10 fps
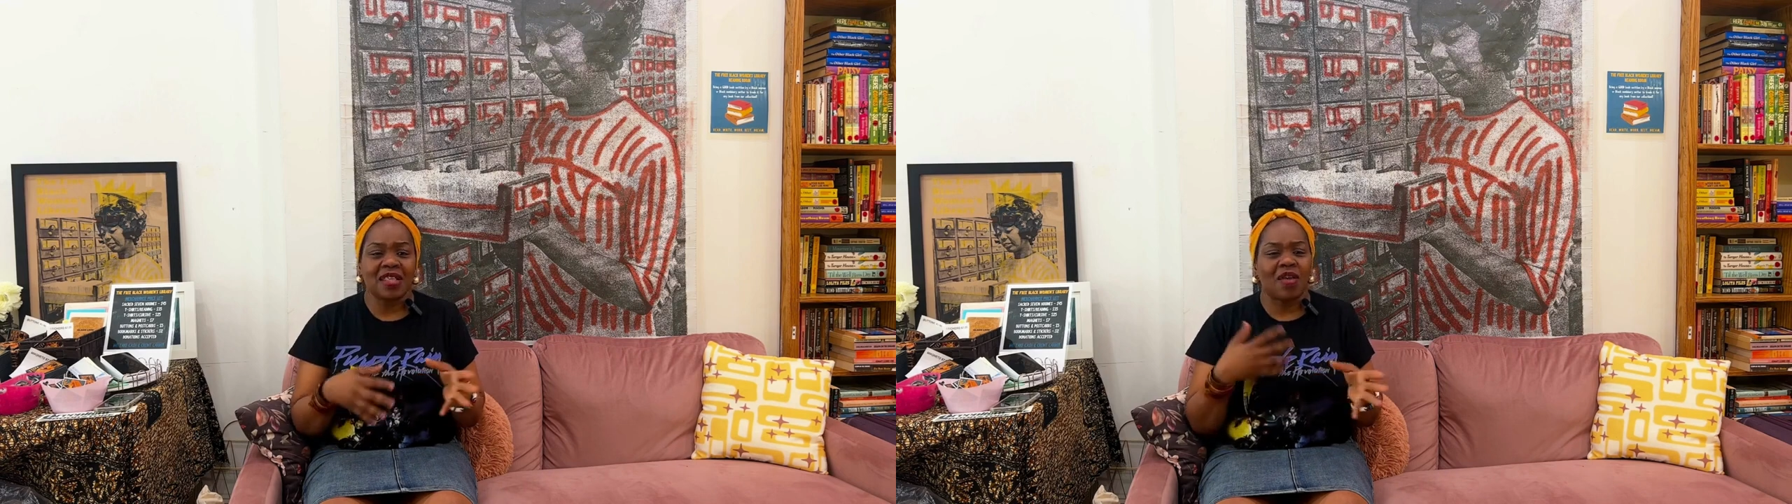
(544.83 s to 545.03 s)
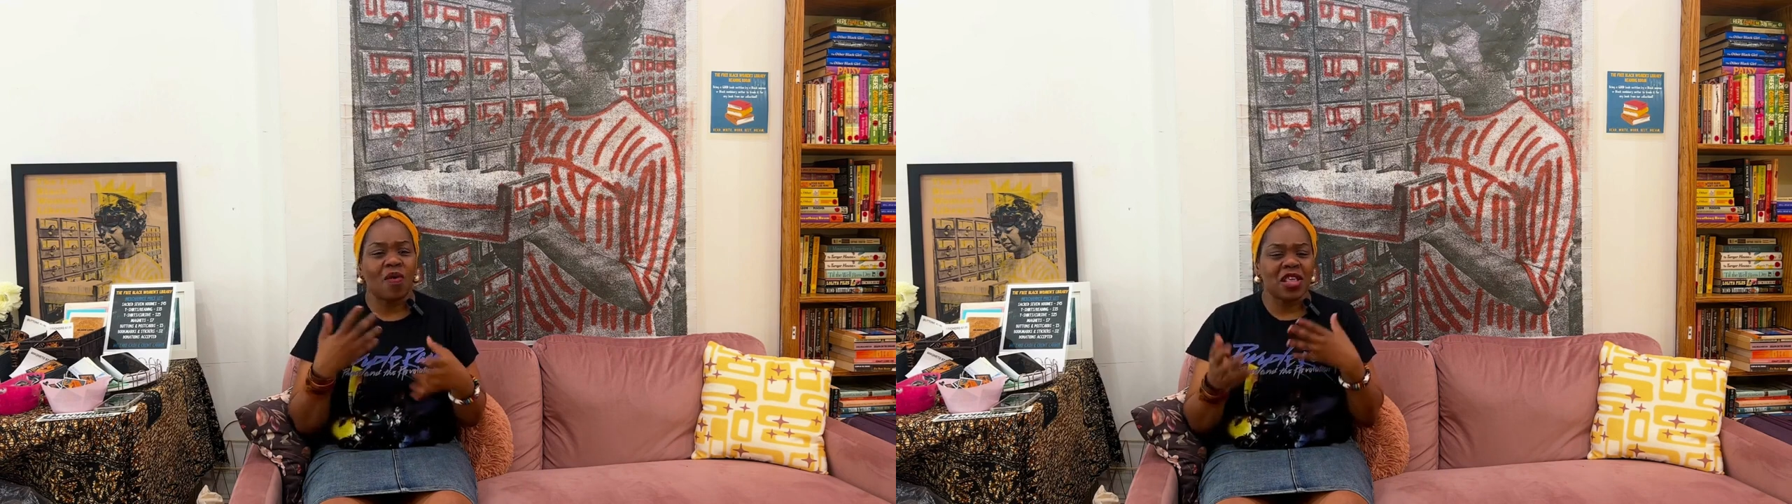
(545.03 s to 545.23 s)

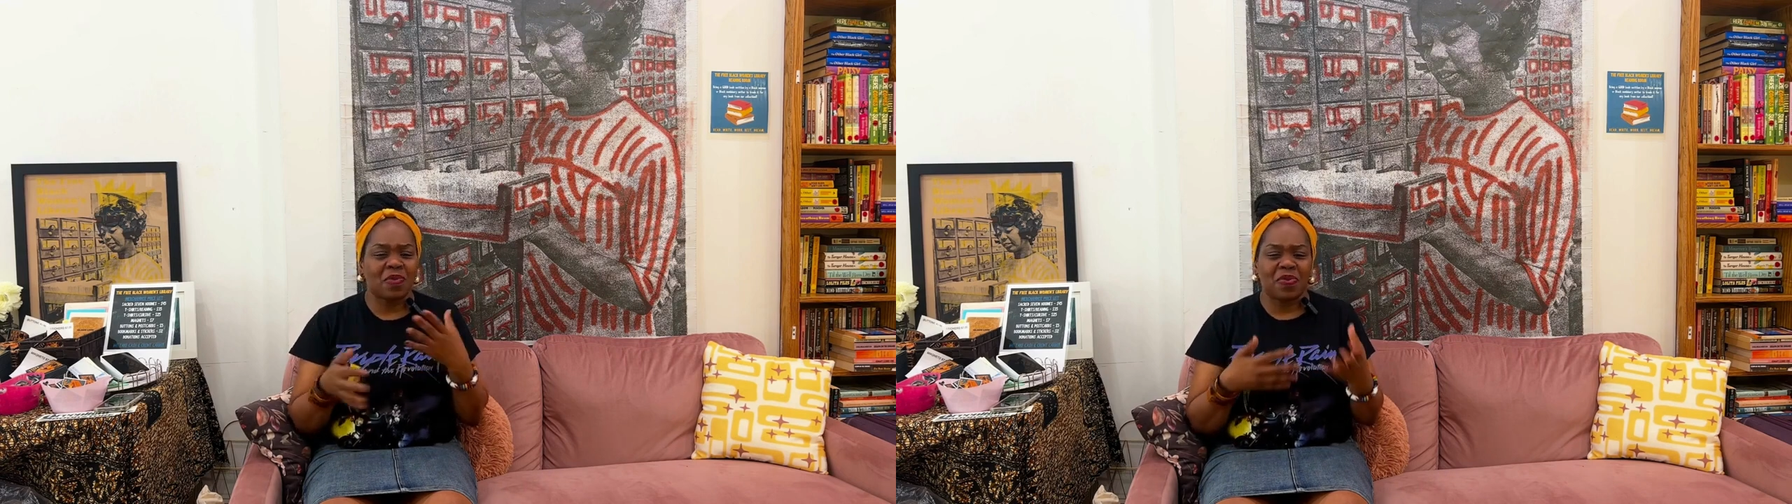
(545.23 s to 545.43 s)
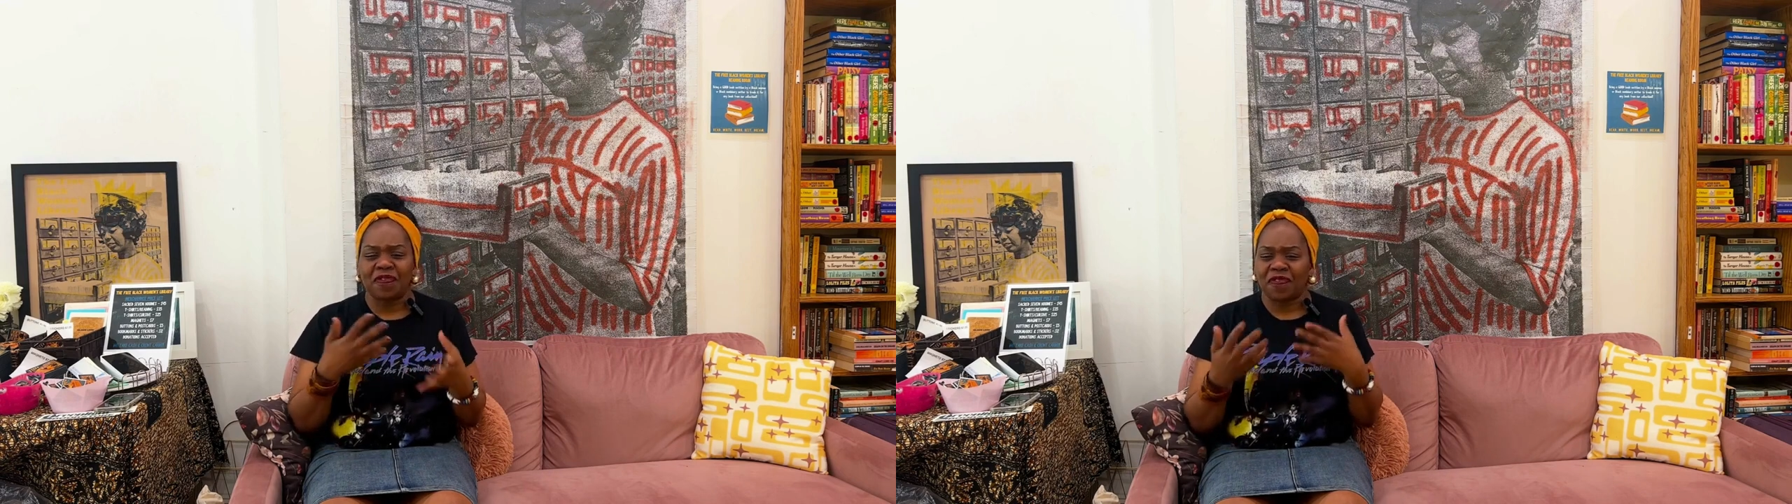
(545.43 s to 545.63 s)
has
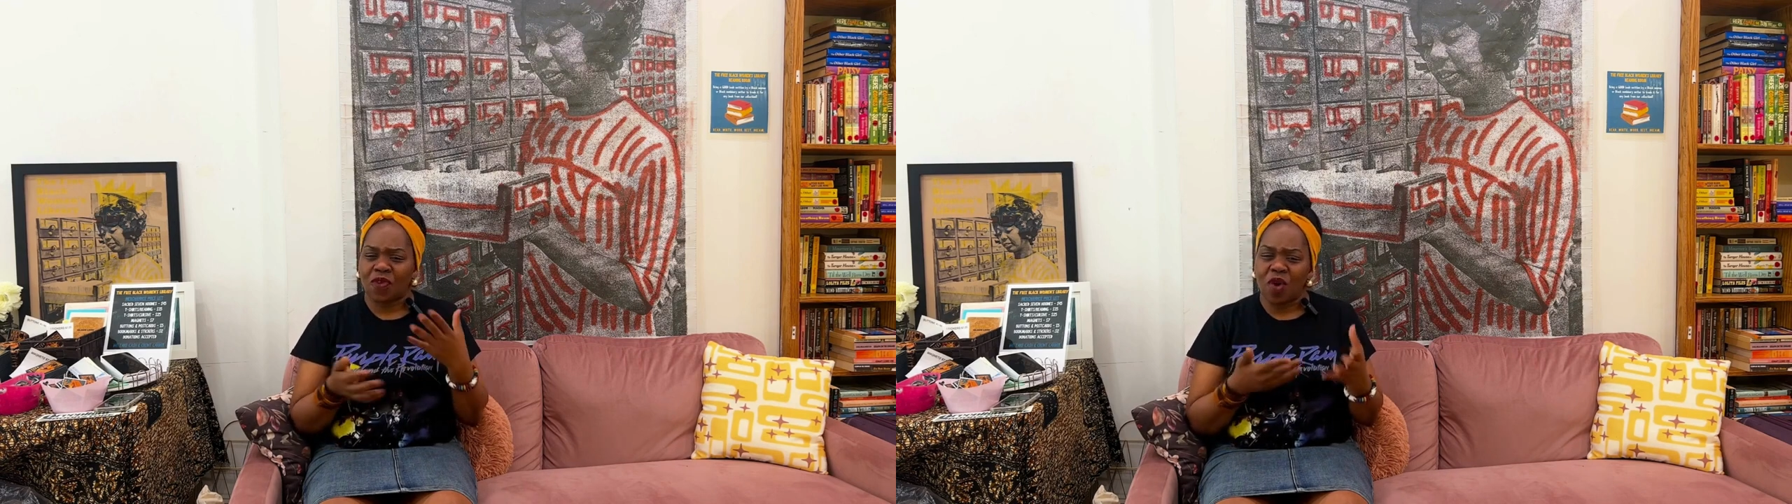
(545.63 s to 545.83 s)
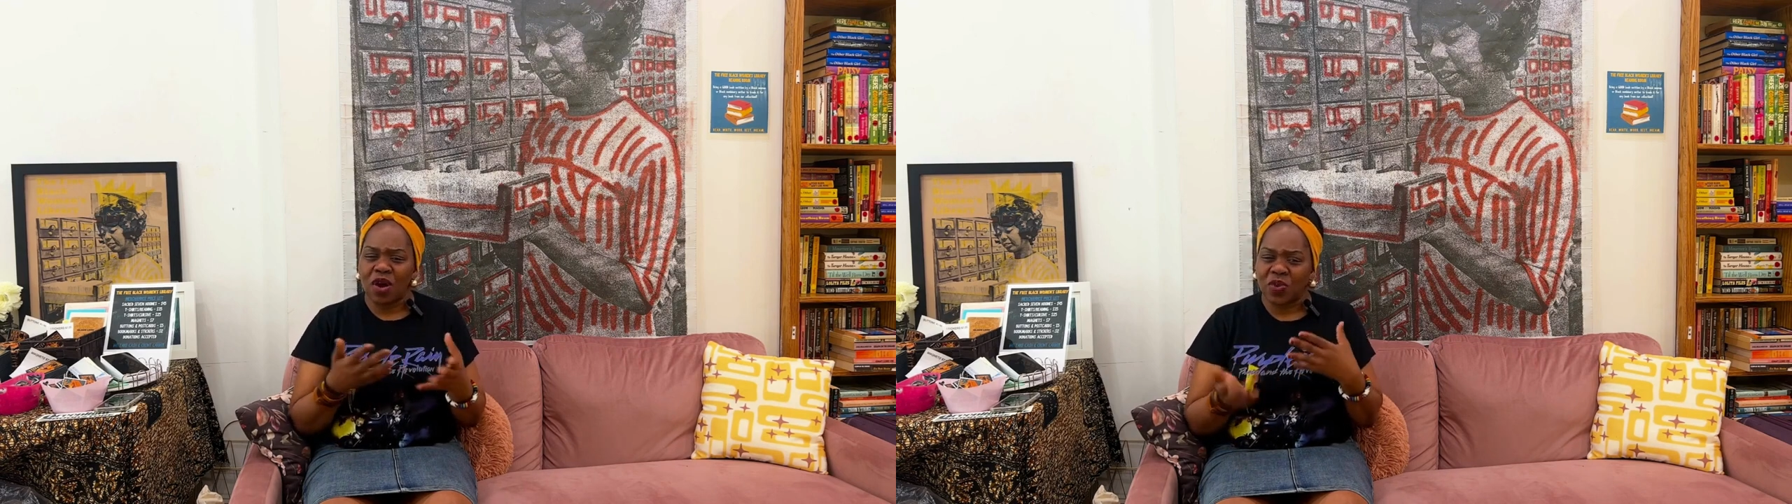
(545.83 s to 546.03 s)
always been
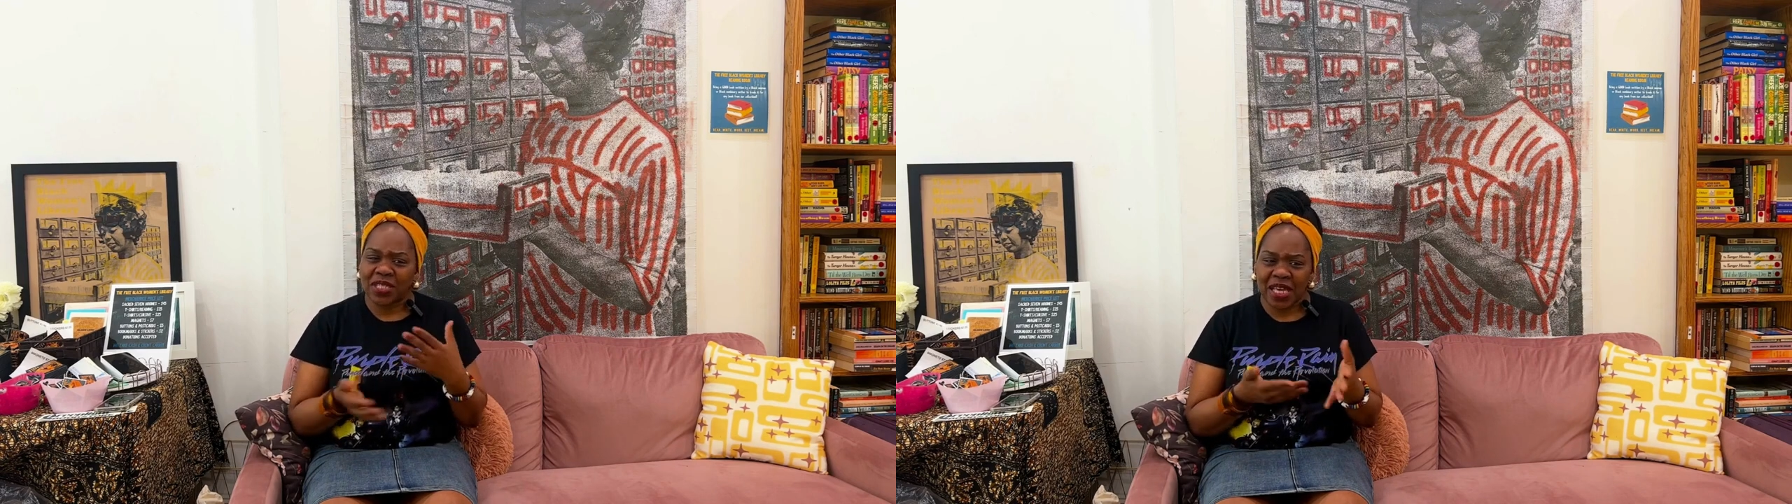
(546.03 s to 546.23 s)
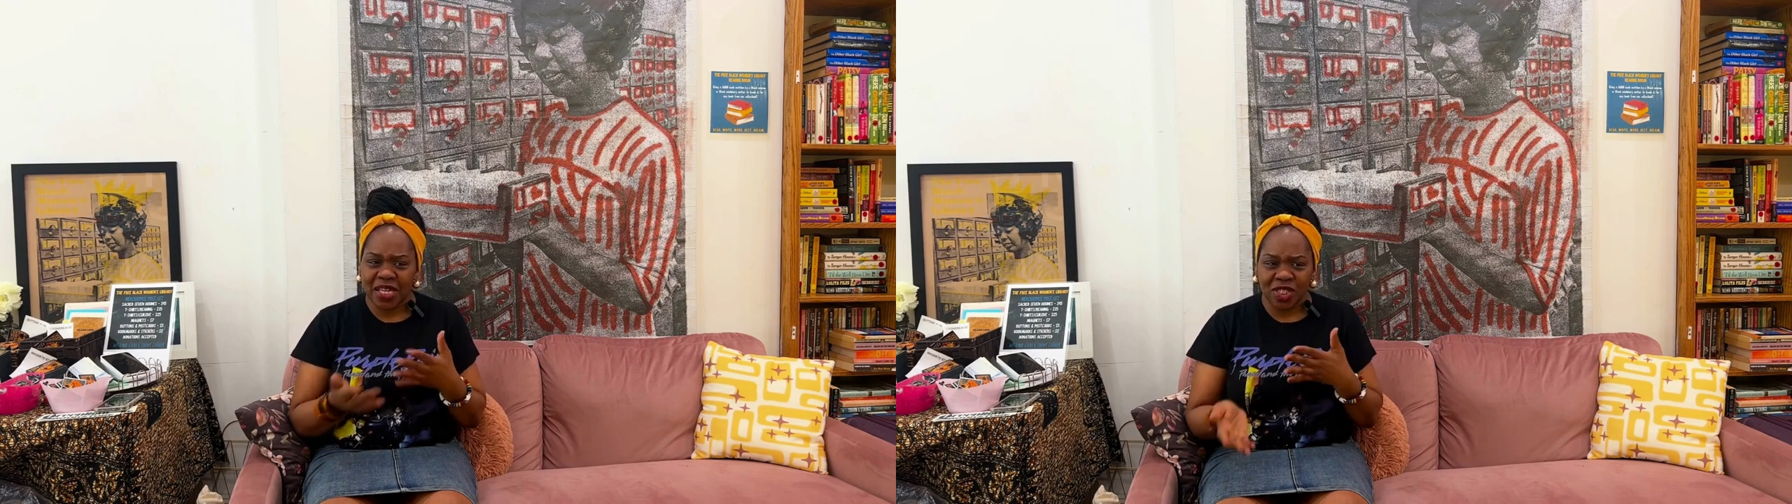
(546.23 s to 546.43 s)
fraught
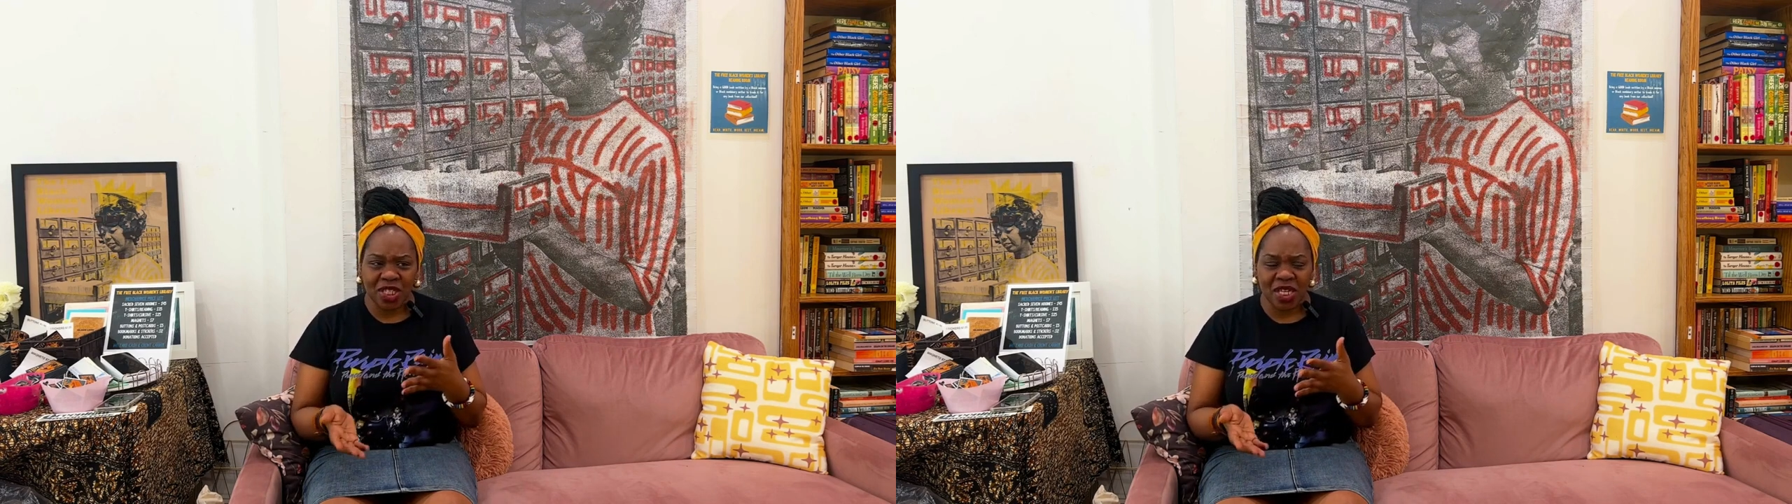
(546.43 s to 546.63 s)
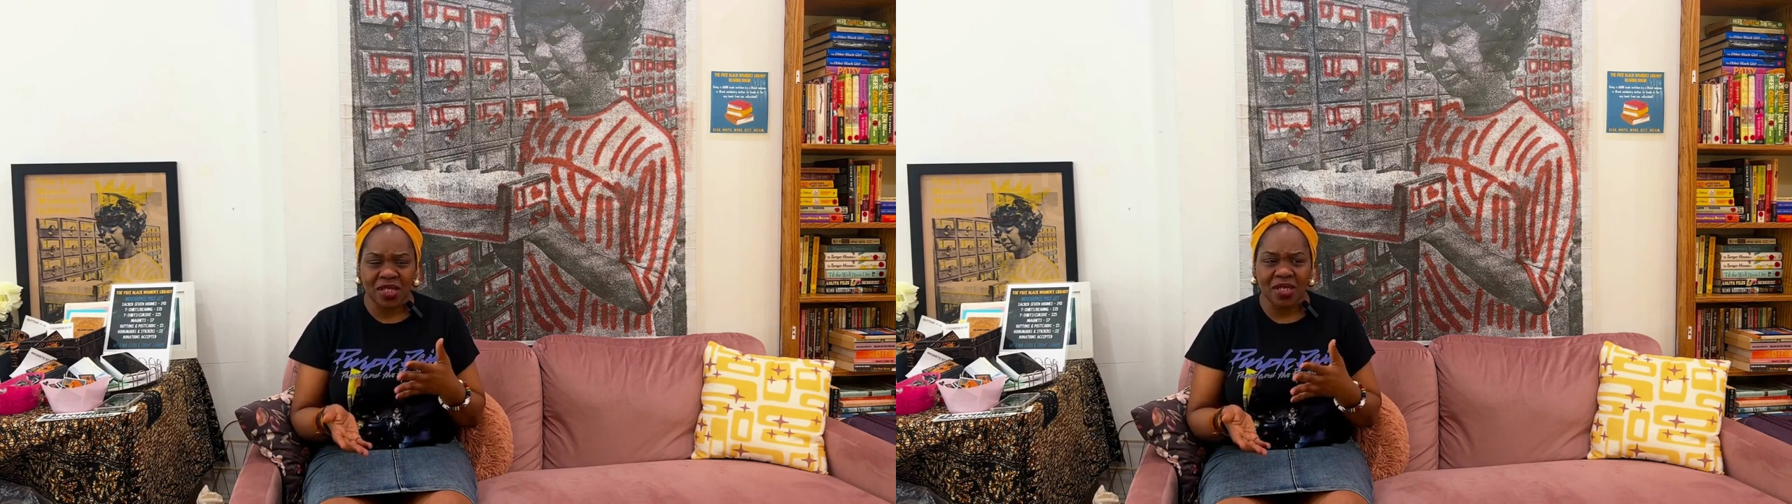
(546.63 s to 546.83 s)
with
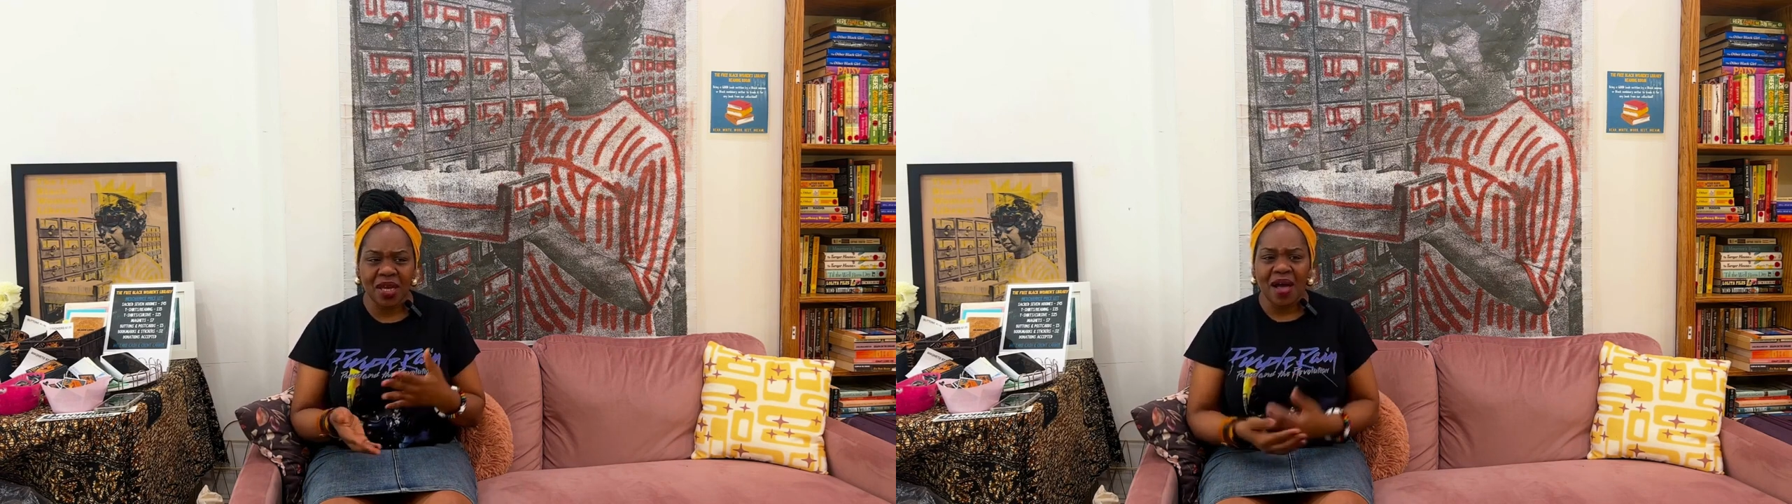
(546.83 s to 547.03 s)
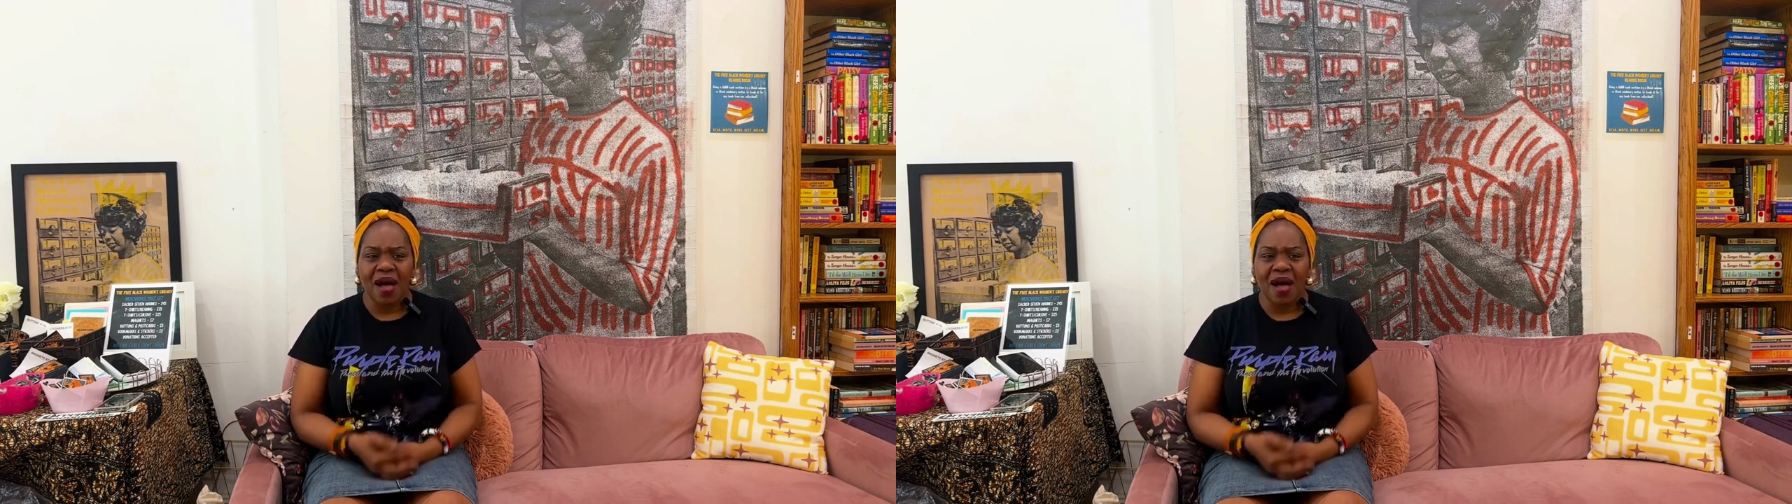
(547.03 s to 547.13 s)
tension.